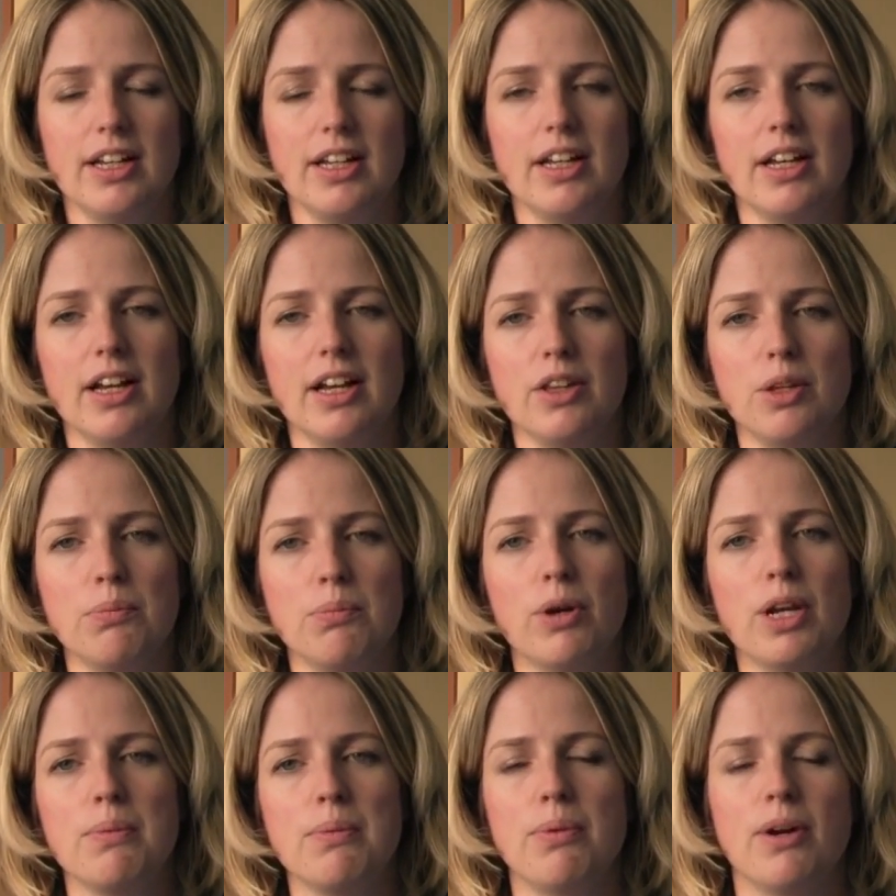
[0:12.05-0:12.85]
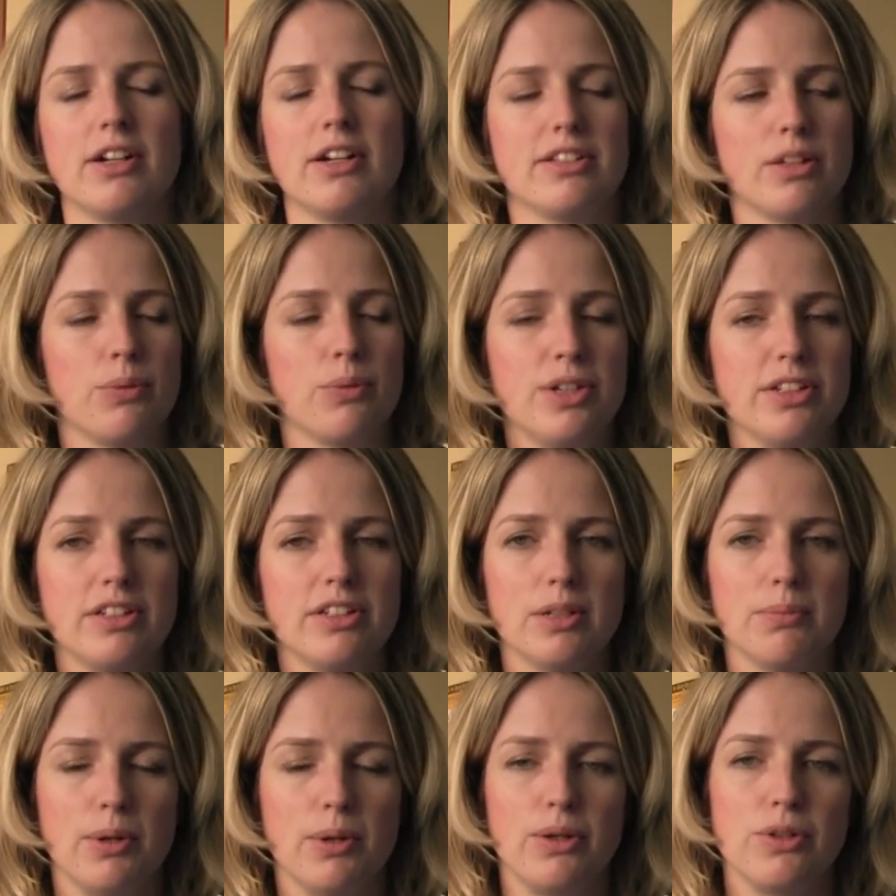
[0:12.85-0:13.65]
The body parts that we see
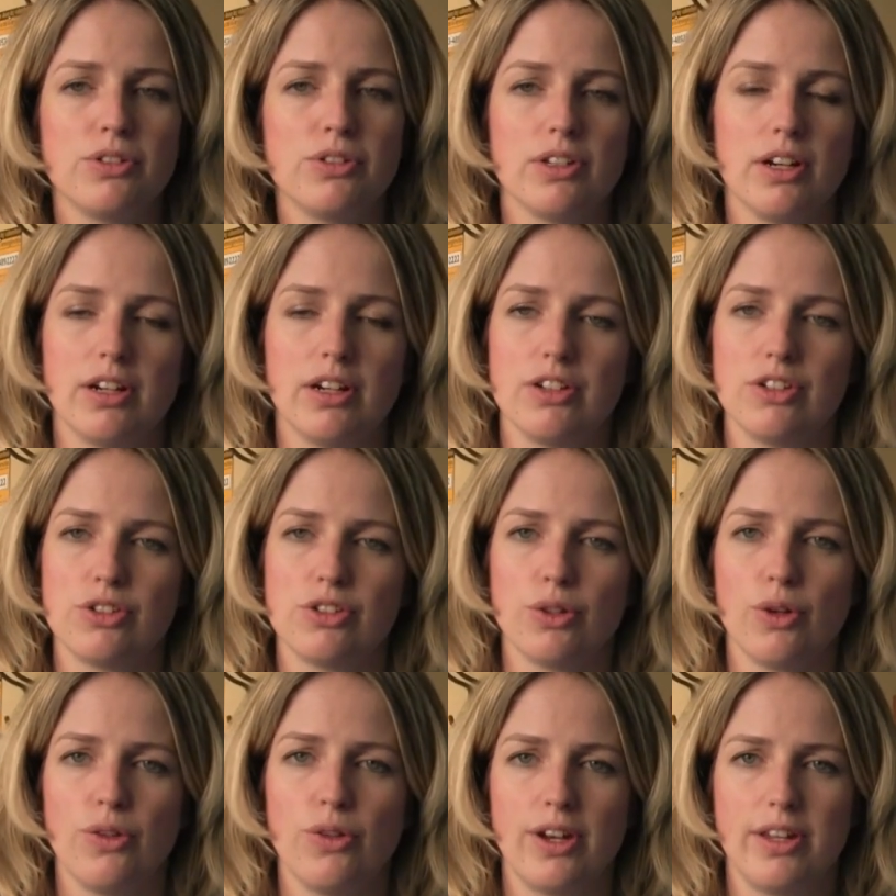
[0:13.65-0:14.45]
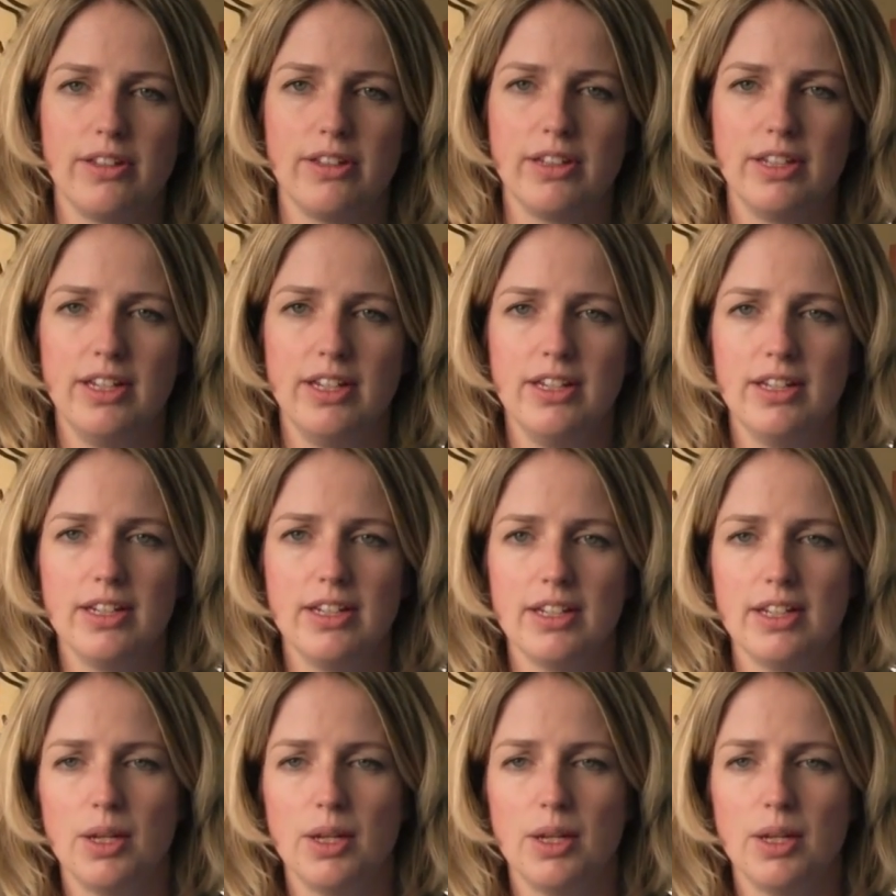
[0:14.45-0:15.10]
the most are the shoulder and the knee,